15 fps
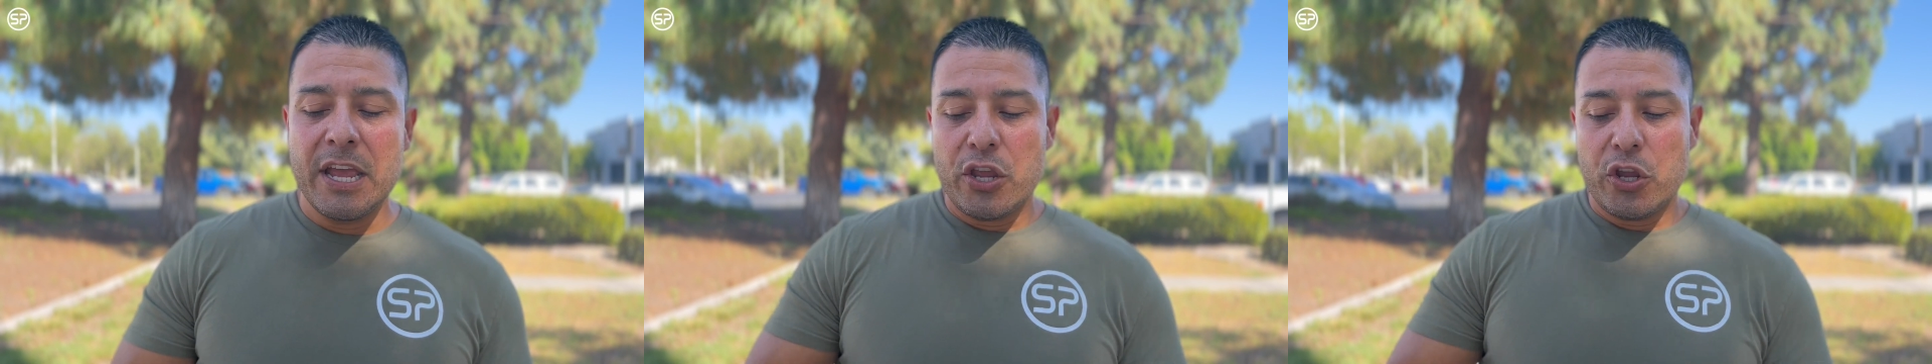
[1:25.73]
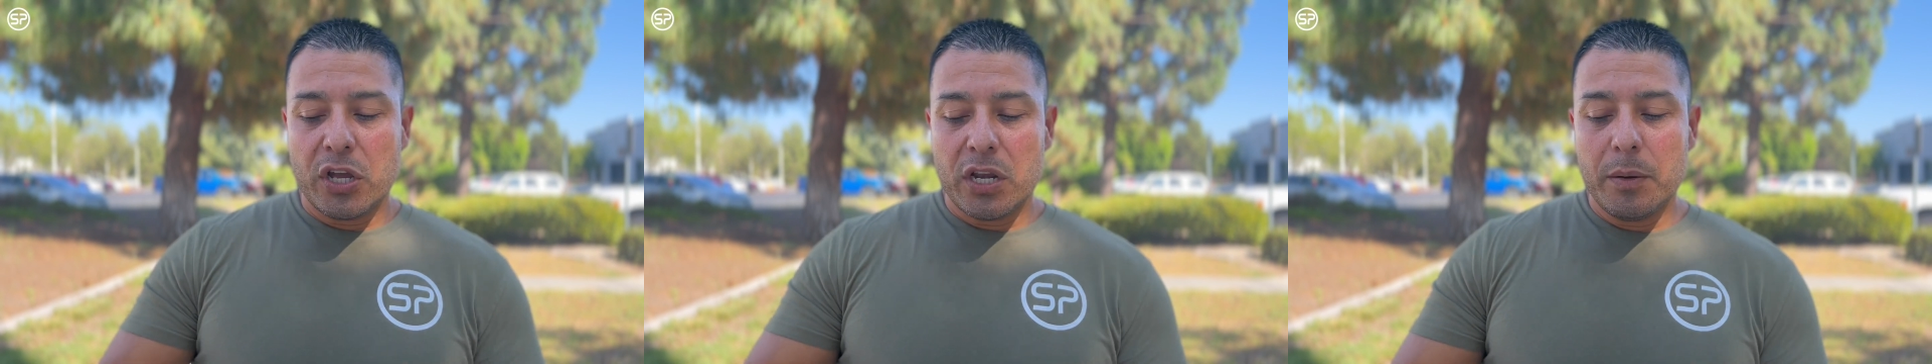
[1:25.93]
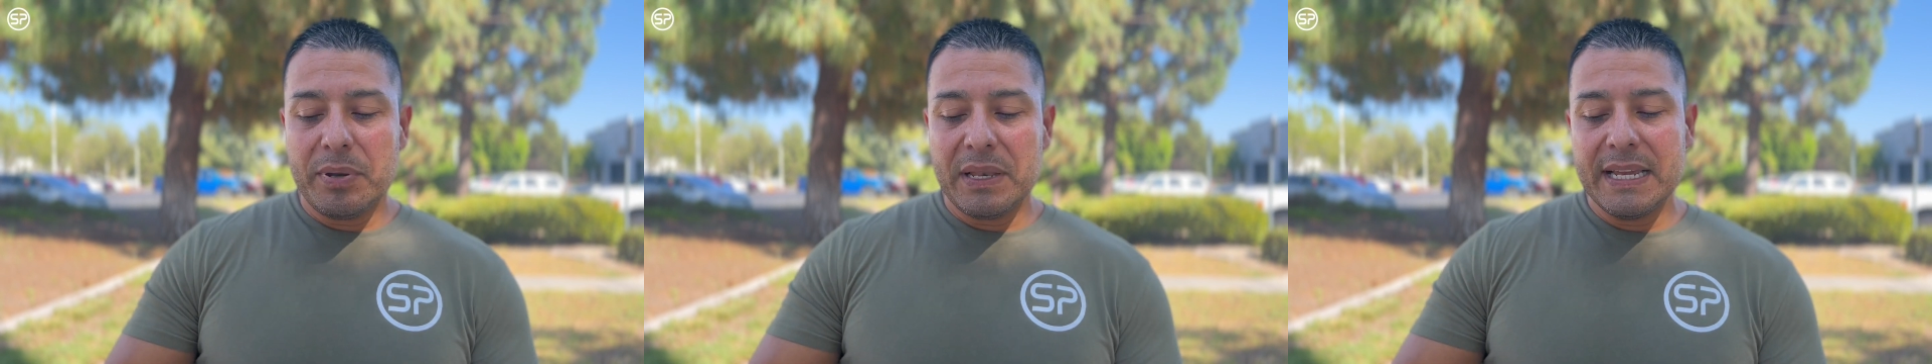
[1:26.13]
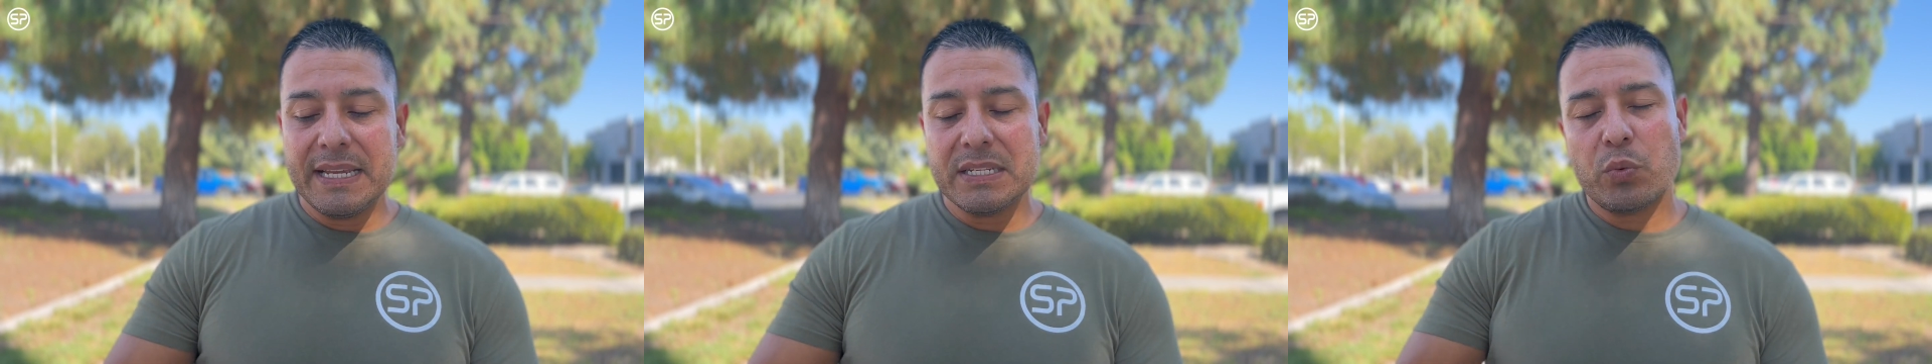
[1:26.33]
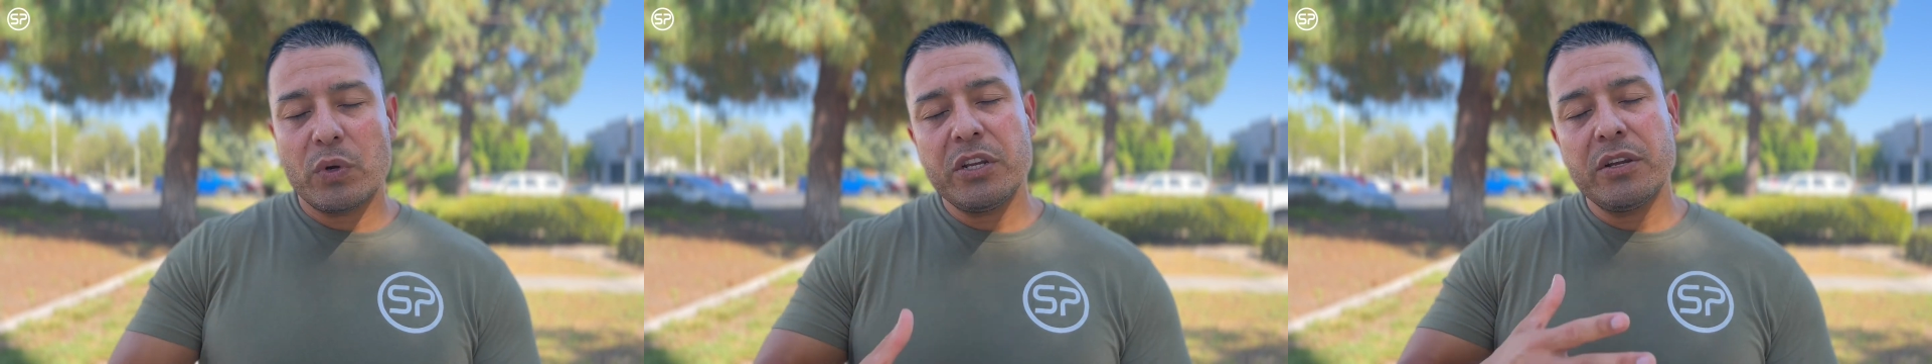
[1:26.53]
you're gonna
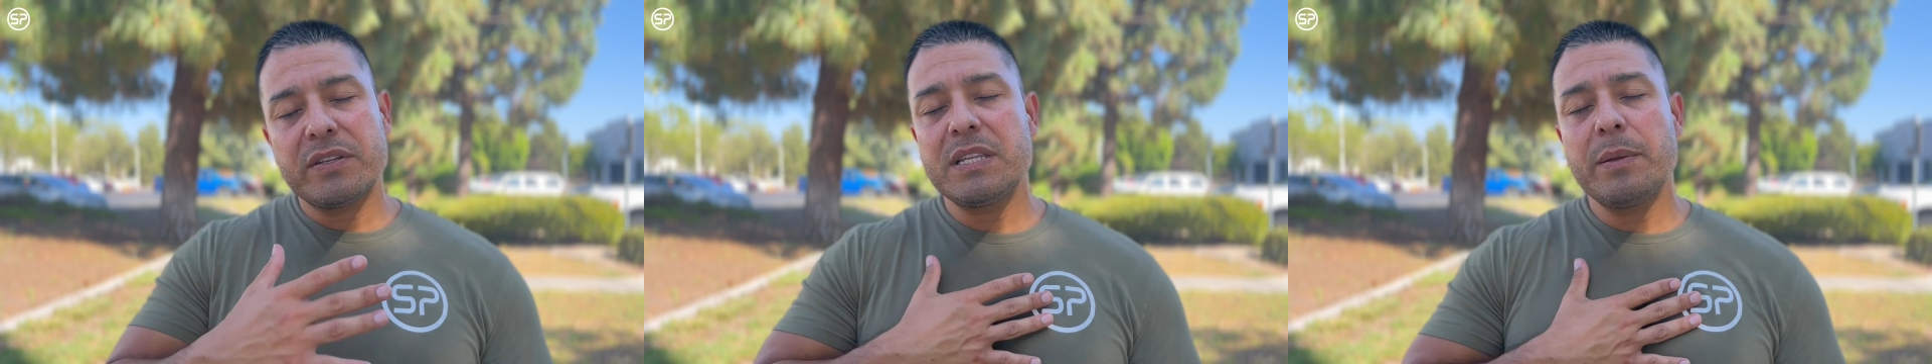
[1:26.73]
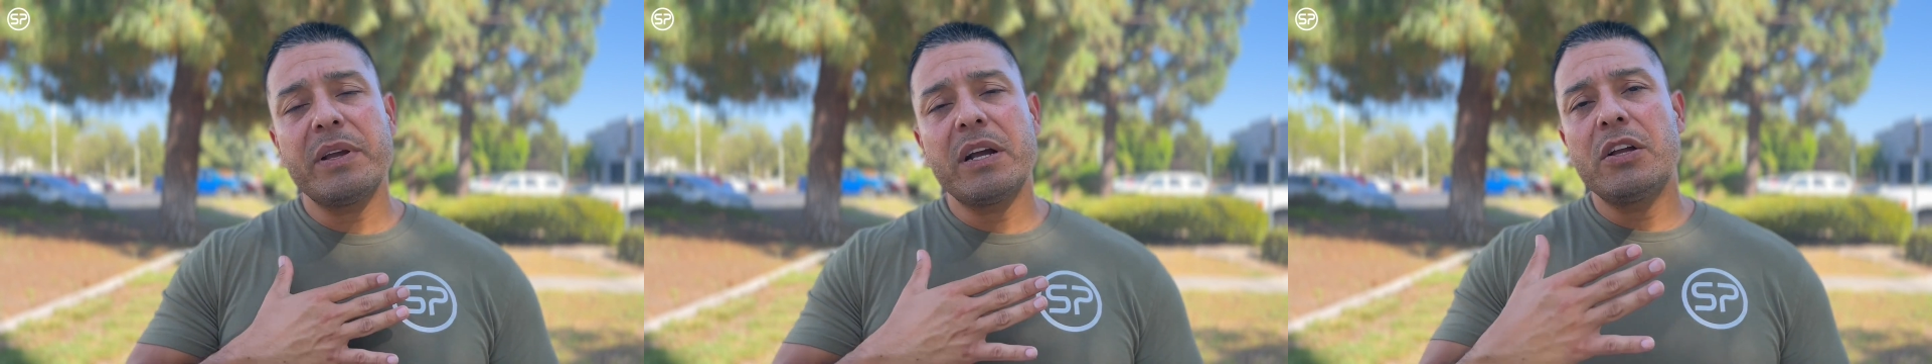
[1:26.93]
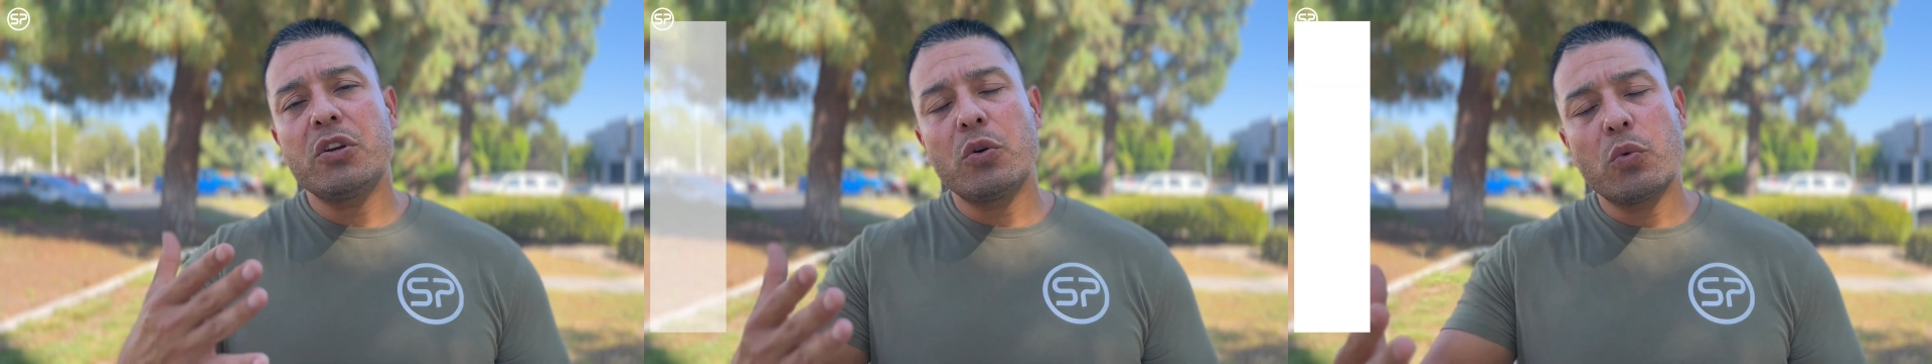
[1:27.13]
place, when you're sleeping on your